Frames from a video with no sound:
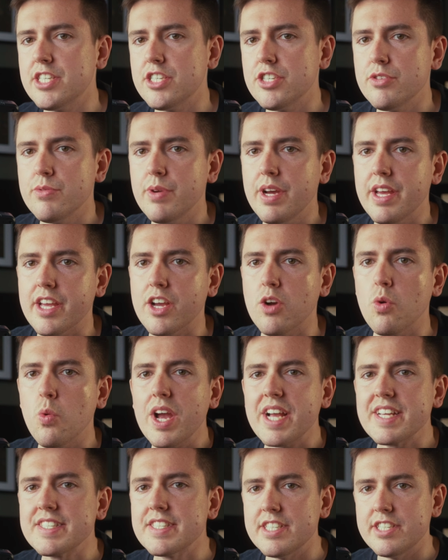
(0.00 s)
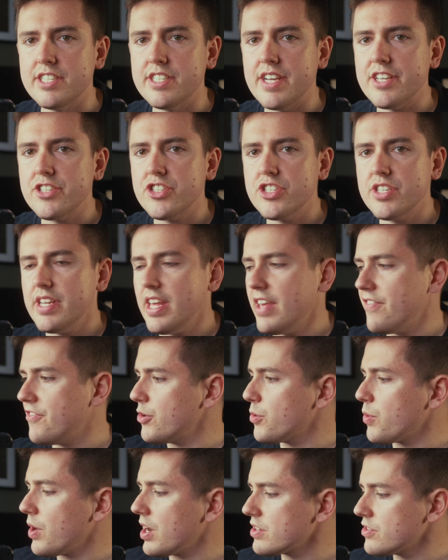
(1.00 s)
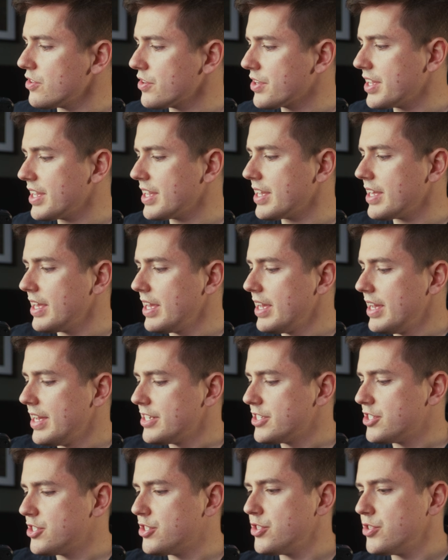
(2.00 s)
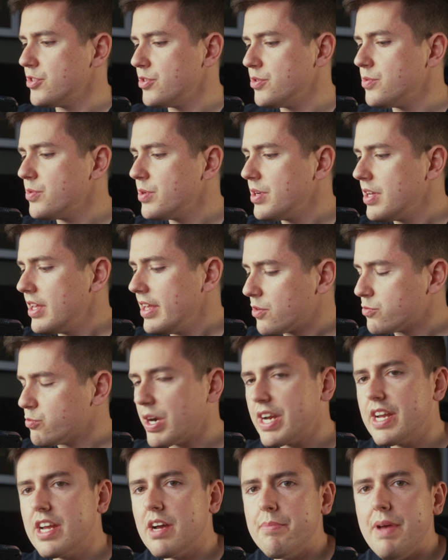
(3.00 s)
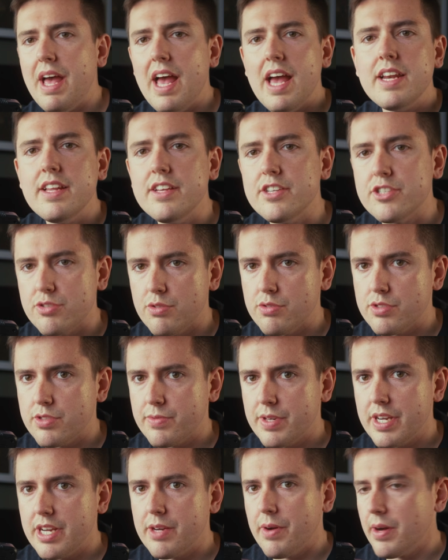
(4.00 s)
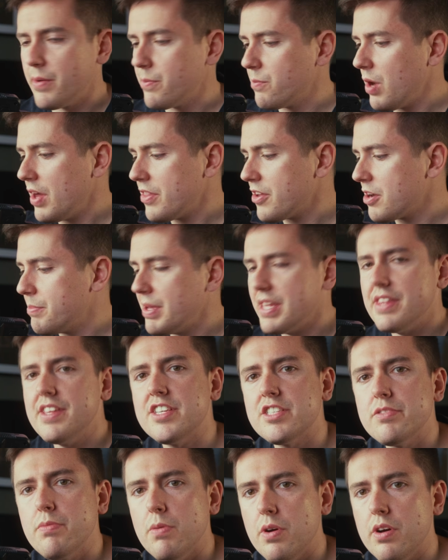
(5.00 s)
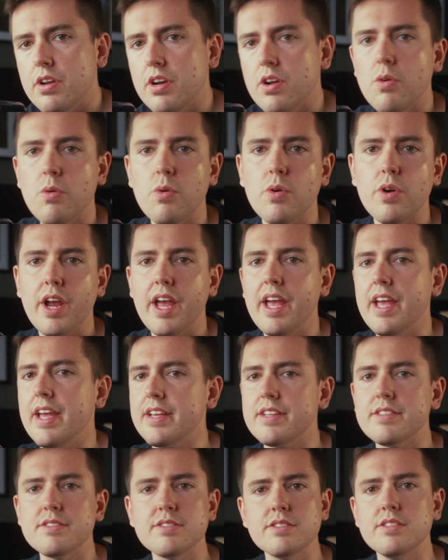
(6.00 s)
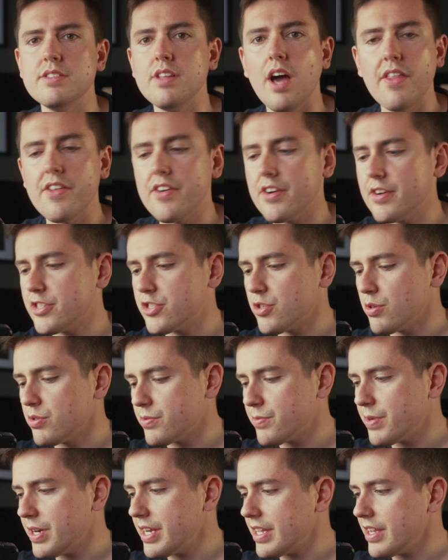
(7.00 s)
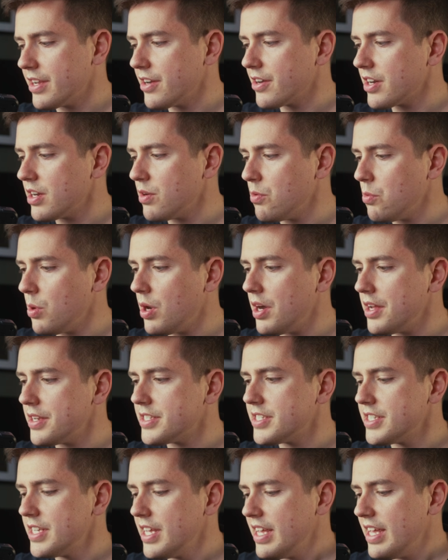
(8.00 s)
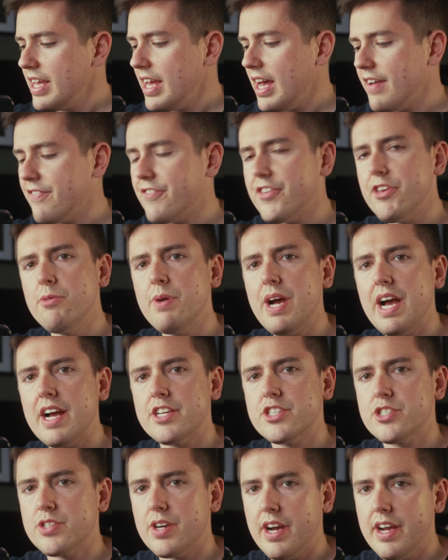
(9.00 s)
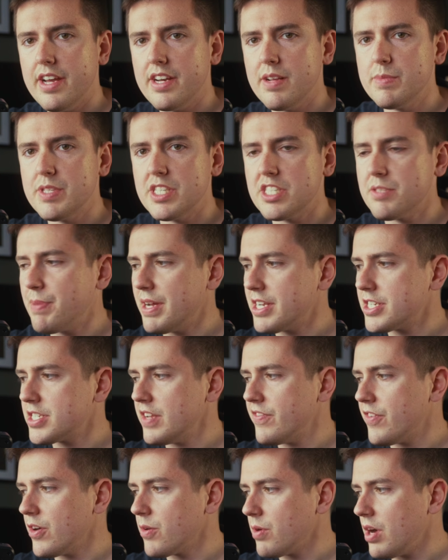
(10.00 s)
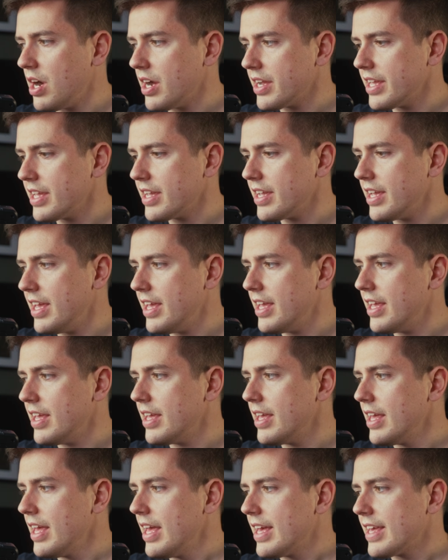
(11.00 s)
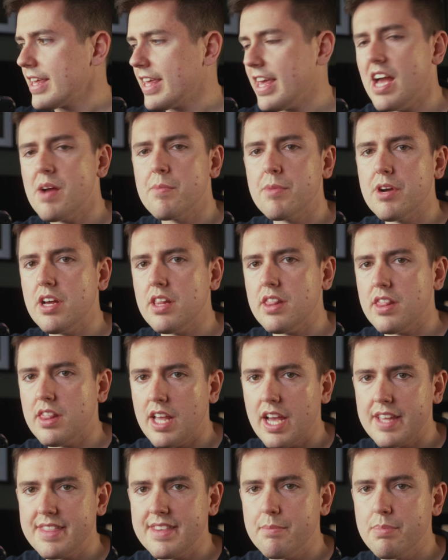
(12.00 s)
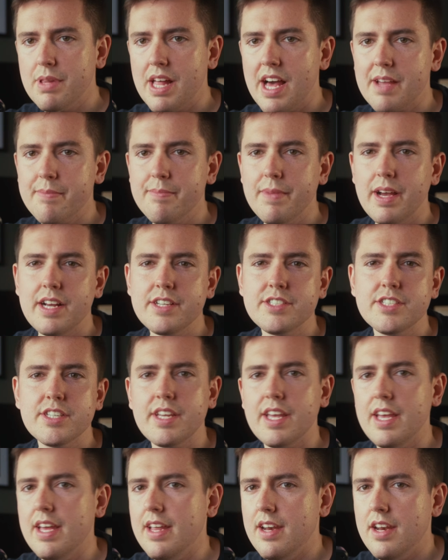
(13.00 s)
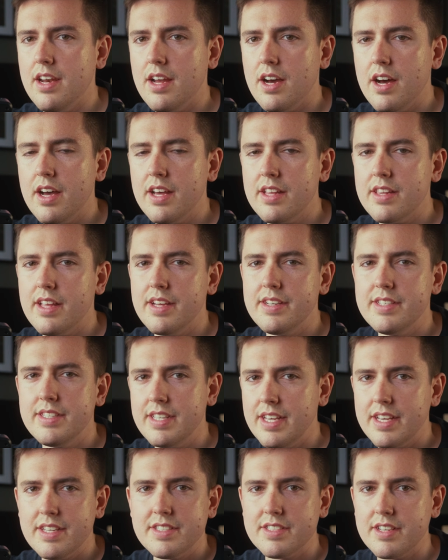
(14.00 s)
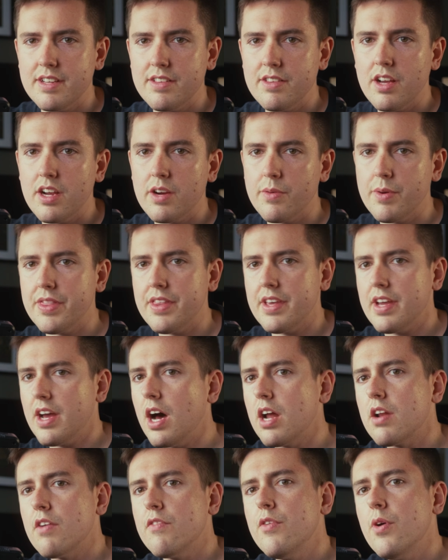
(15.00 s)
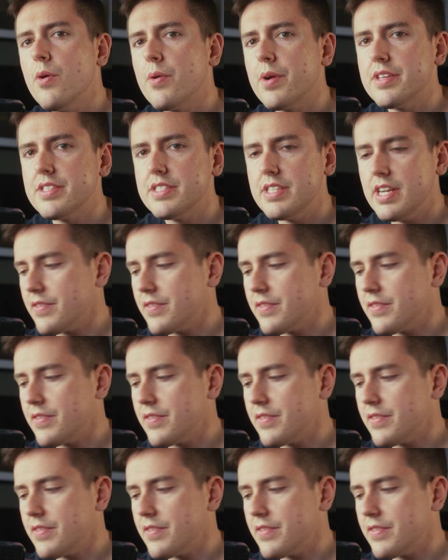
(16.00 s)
to a quick suggestion. If you are looking to rig up any shoulder rig, whether it be this one or another shoulder rig, you're gonna want a few extra items, especially if you're rocking a camera like the Blackmagic and not a DSLR with like autofocus and